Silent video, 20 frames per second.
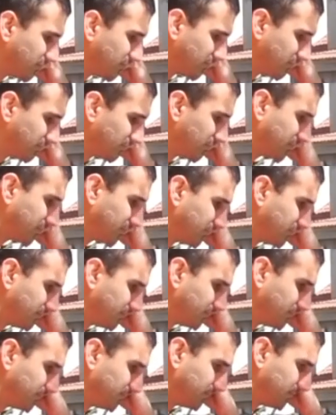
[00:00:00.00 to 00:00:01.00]
So I
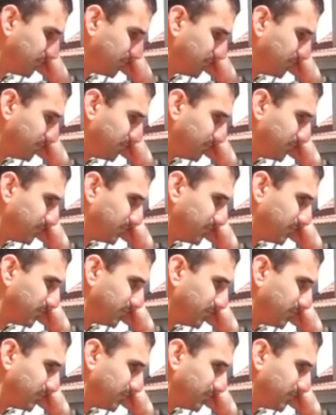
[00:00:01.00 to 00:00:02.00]
guarantee you that
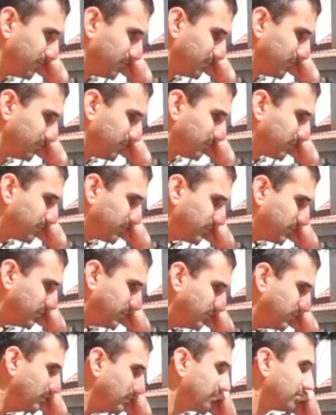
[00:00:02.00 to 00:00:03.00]
by a week or
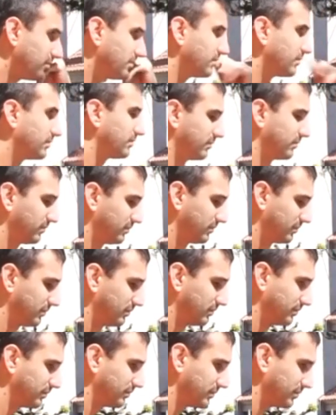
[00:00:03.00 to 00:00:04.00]
two of
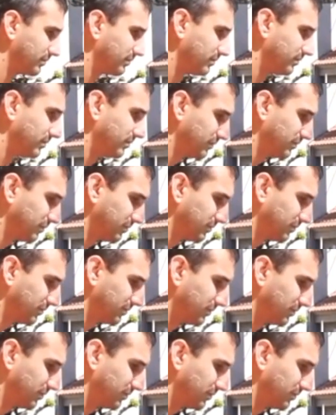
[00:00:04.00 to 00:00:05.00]
constant watching
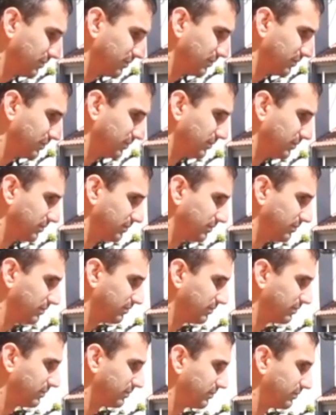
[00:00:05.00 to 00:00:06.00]
and
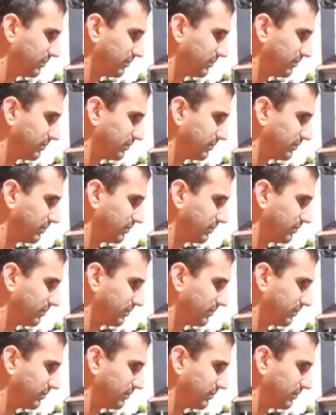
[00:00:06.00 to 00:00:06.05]
practicing,